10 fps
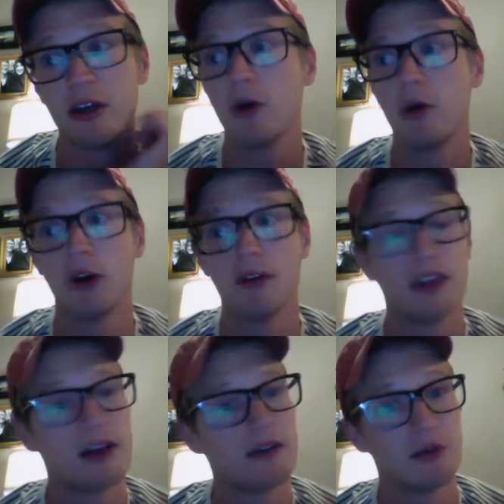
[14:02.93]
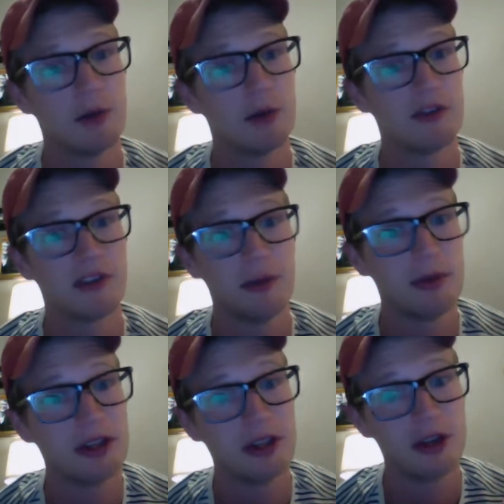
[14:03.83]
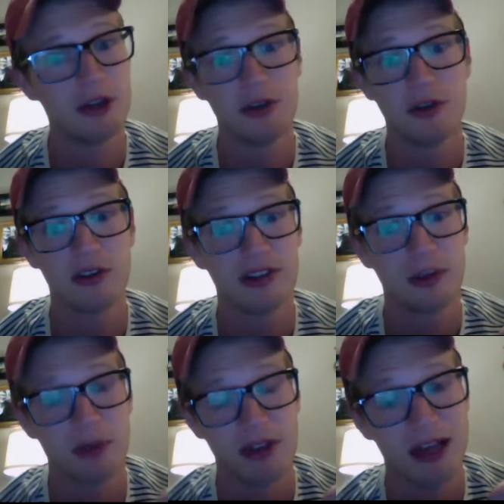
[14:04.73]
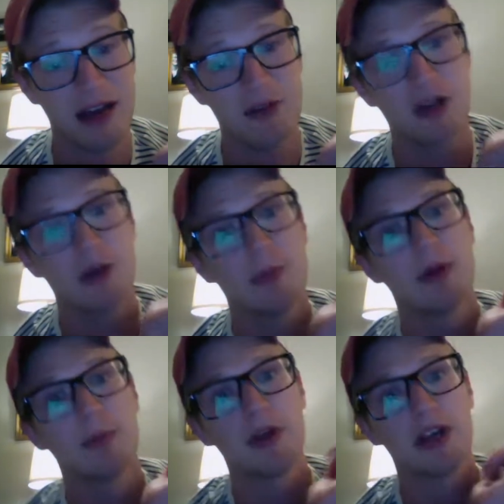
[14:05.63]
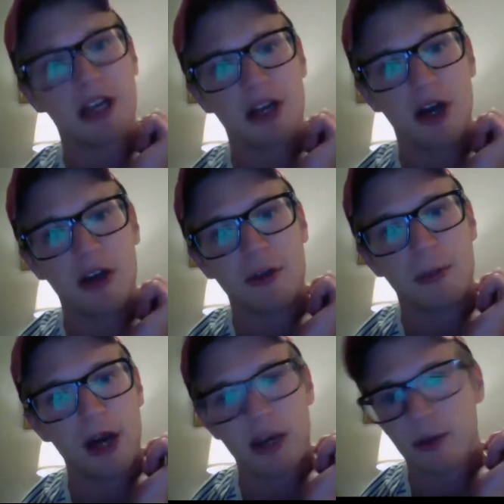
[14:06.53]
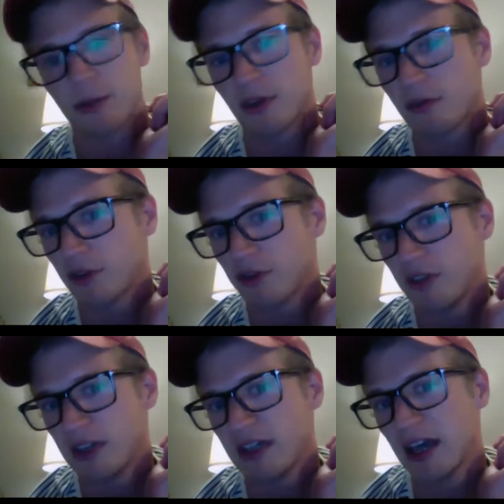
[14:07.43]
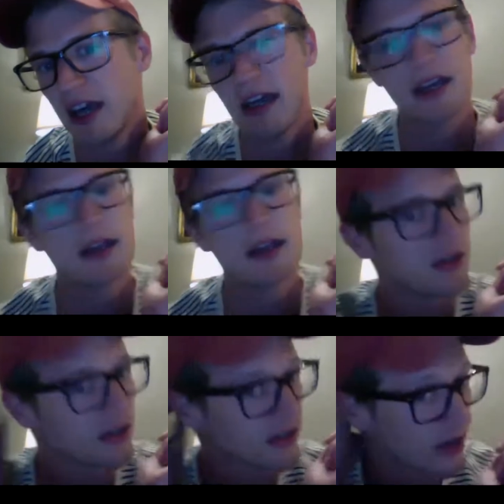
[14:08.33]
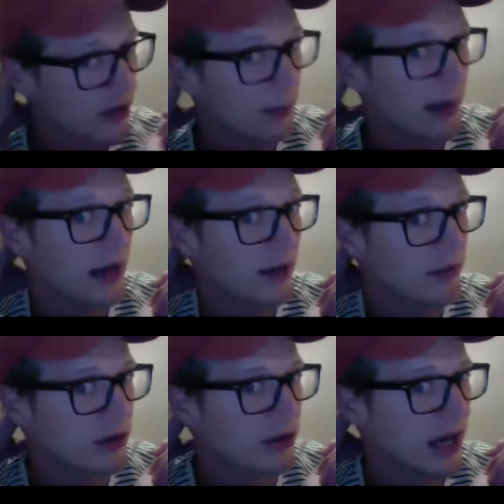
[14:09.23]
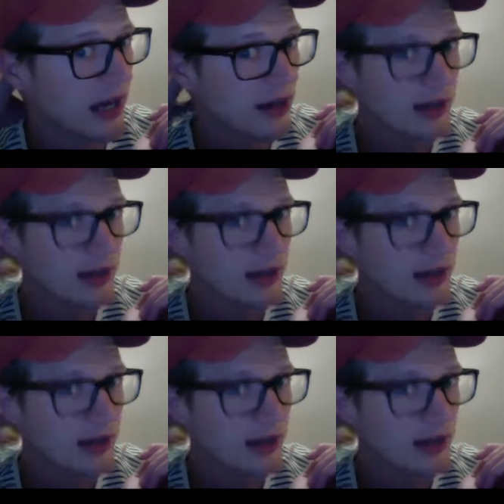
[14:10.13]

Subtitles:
or if they have trouble sleeping, you could do the same with lavender, but putting it on the bottoms of their feet at night and then just on the back of their neck.